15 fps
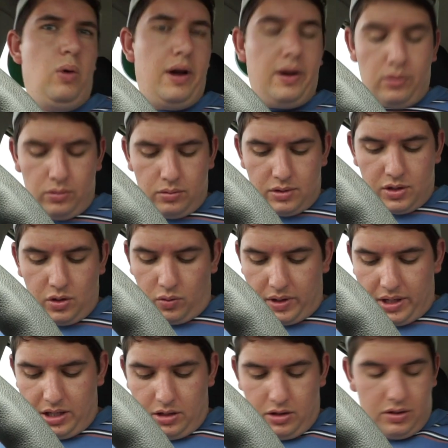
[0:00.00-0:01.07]
Well,
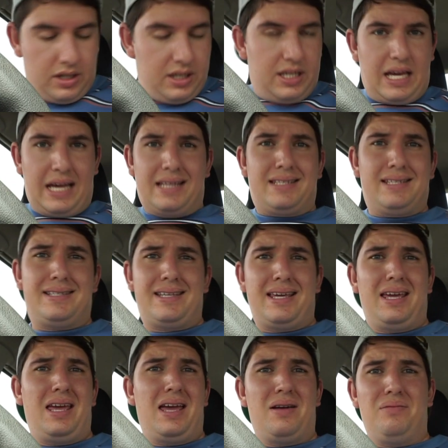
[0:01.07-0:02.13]
sorry you didn't get to
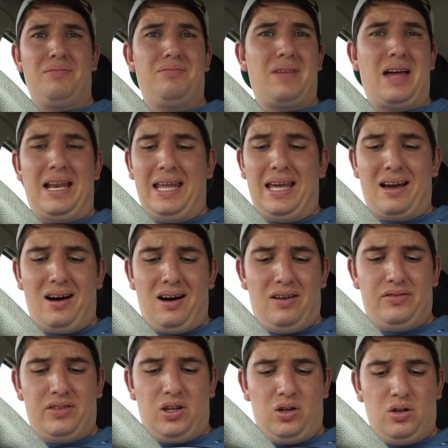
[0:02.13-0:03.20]
see any
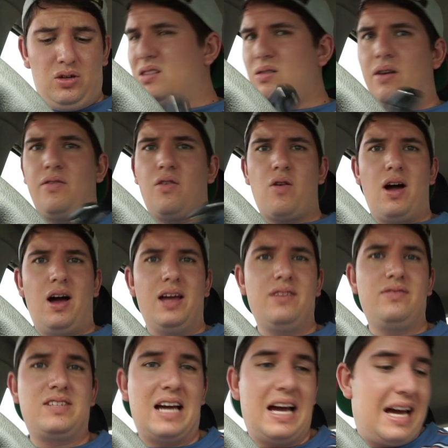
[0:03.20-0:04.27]
car vlog. So I've
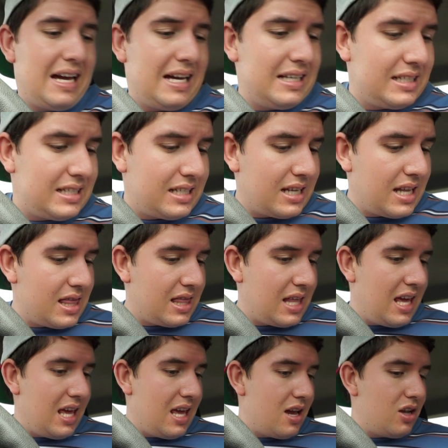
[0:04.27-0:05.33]
arrived at
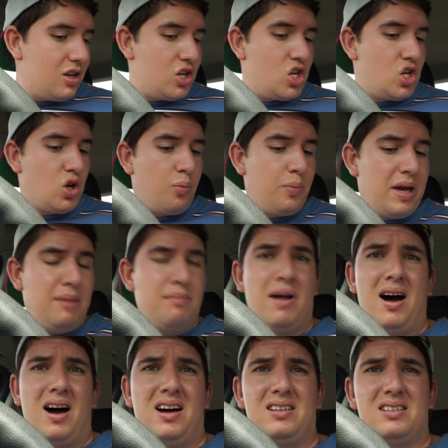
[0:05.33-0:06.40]
the shopping
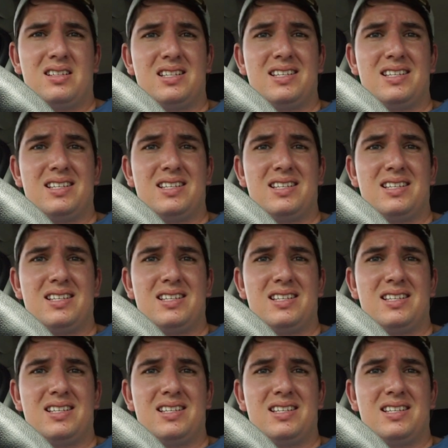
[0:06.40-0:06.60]
mart